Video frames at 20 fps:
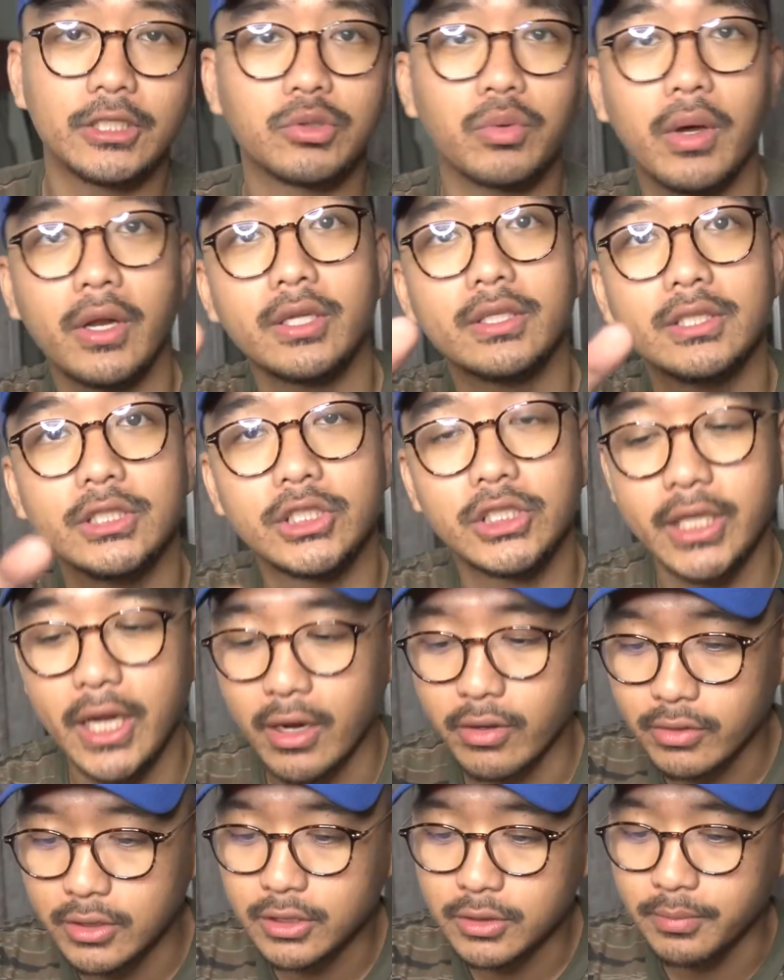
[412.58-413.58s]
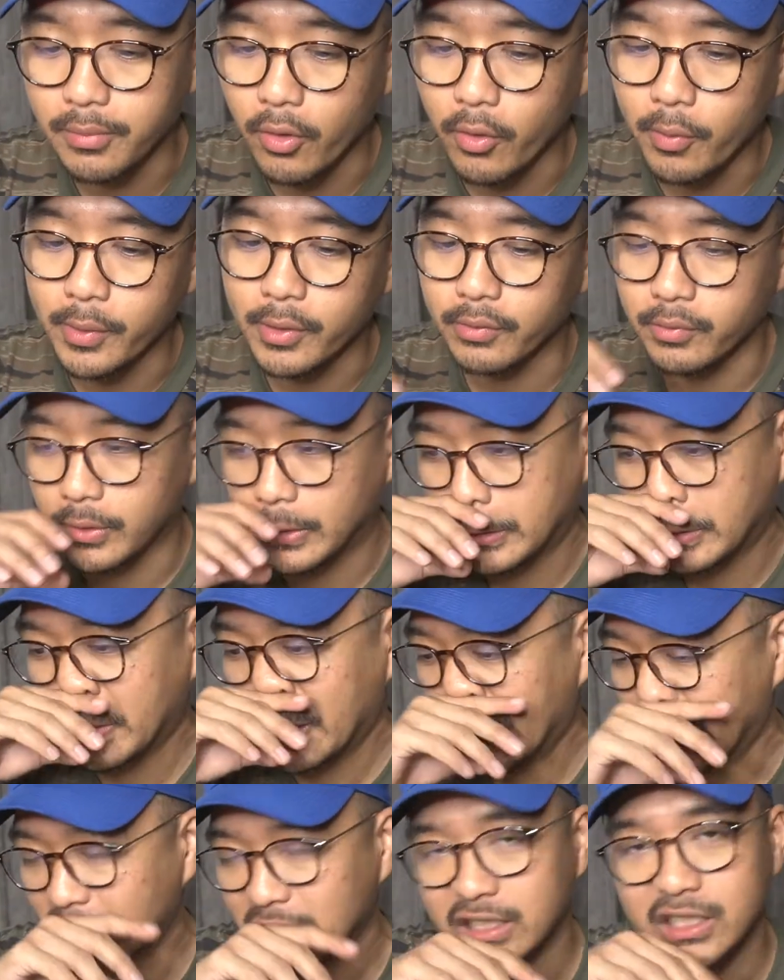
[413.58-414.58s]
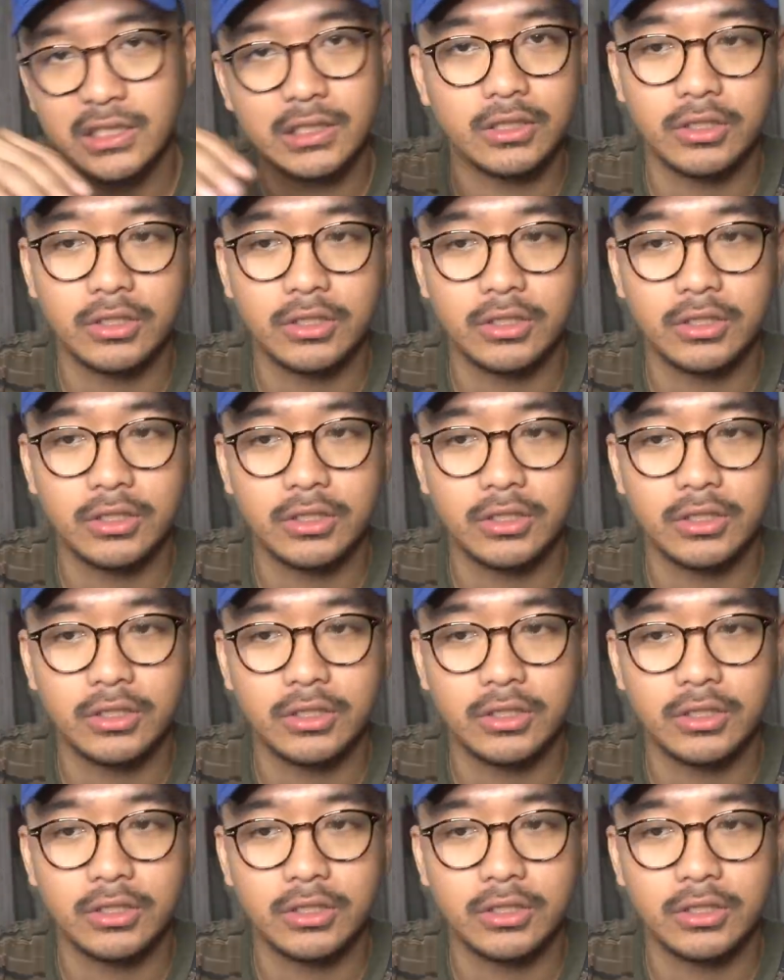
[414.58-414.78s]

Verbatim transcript: just wanted to share this moment with you guys.